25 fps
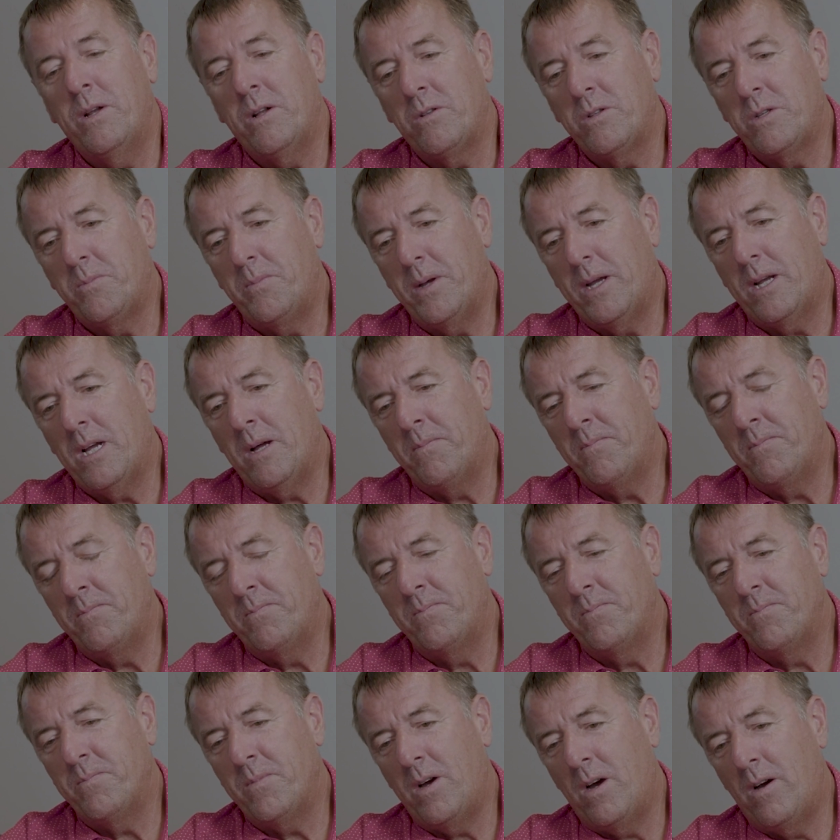He went on to
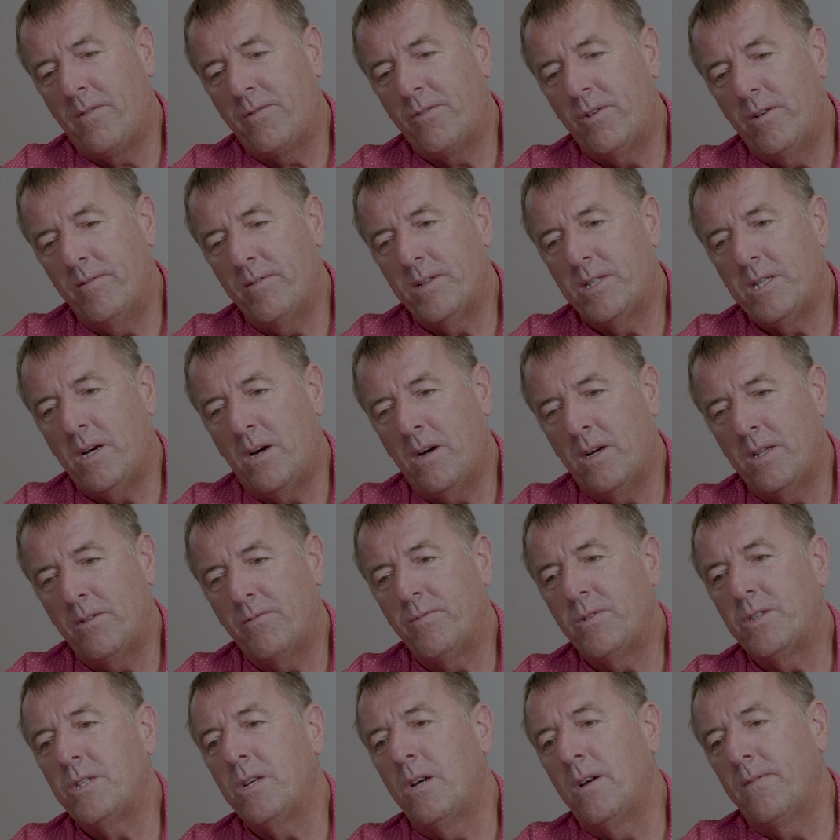become, after he
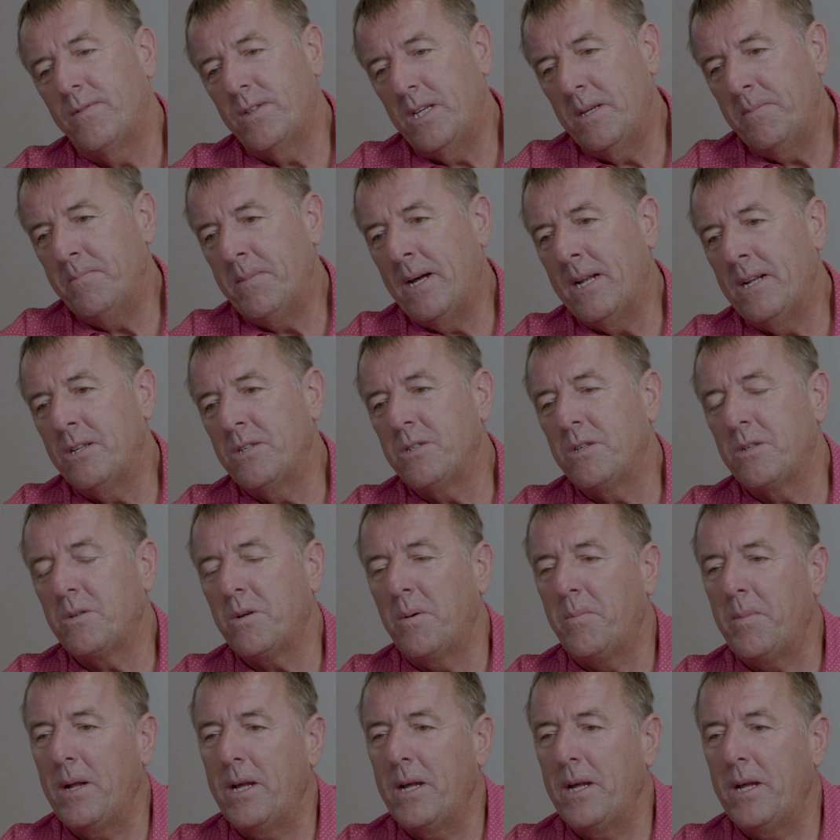retired, the reserve team manager.